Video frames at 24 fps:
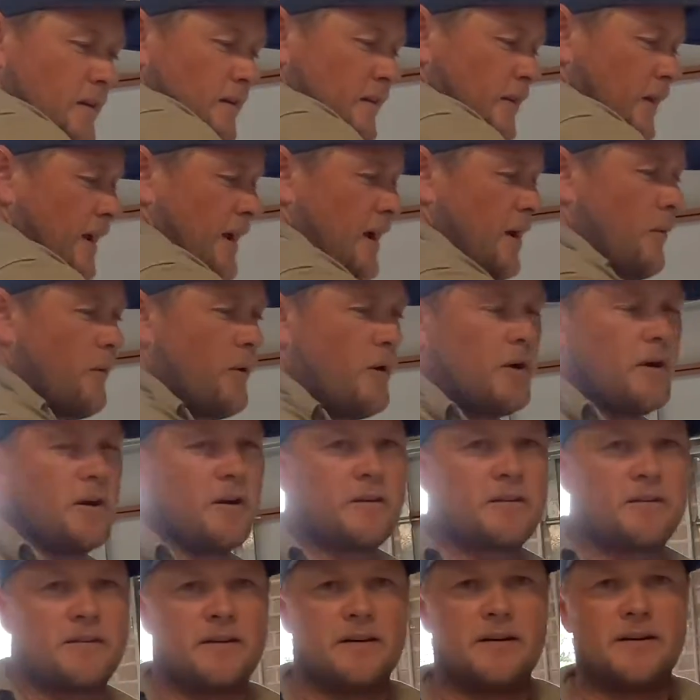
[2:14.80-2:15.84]
So how it
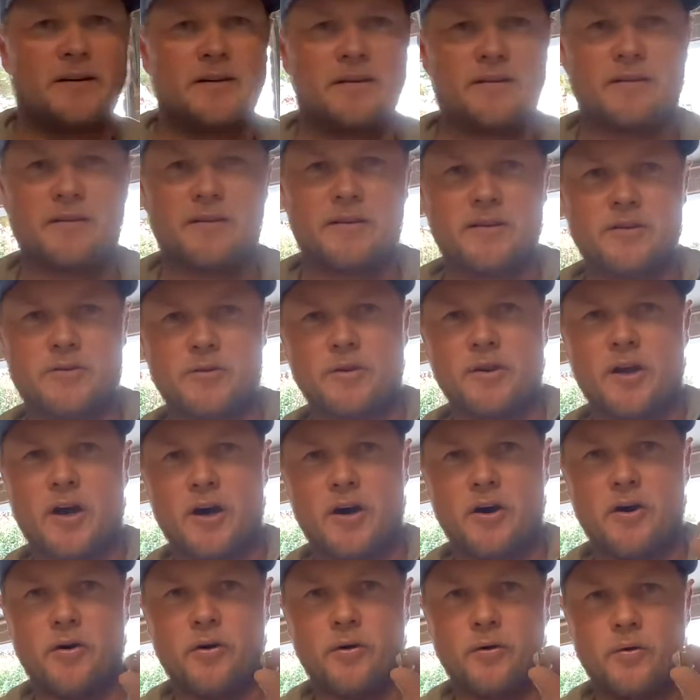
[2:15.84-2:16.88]
works is you drill the
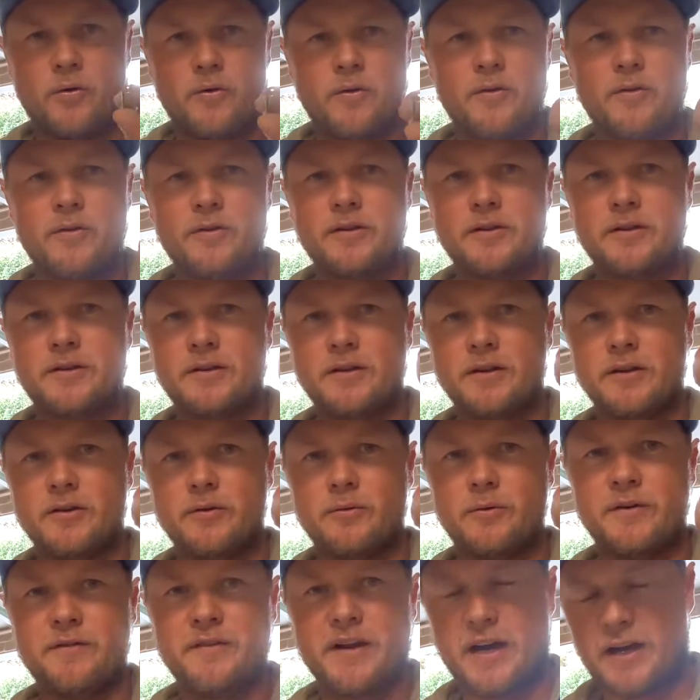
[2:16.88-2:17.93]
hole, the
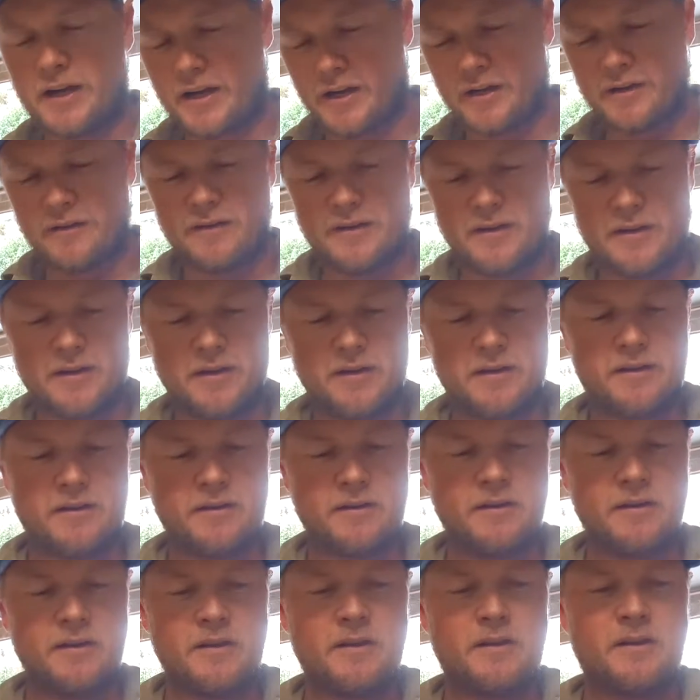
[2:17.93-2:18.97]
little rib nut goes in,
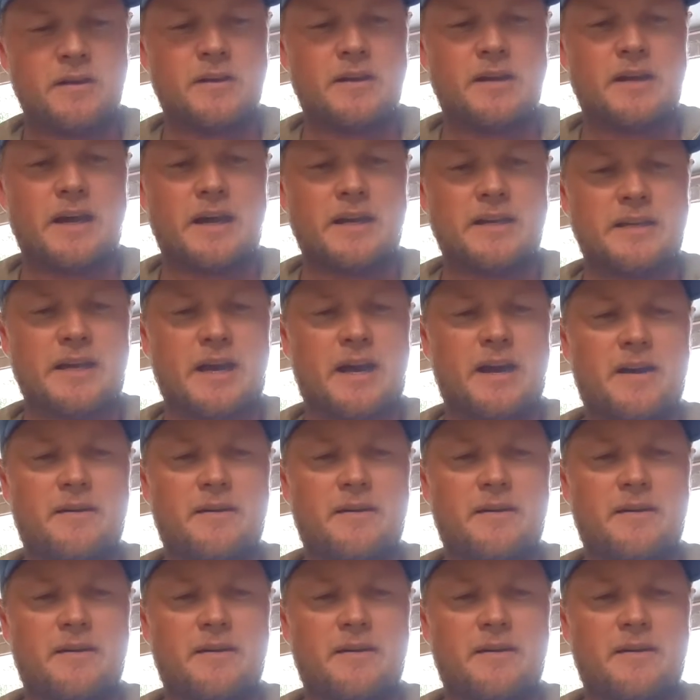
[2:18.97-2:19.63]
you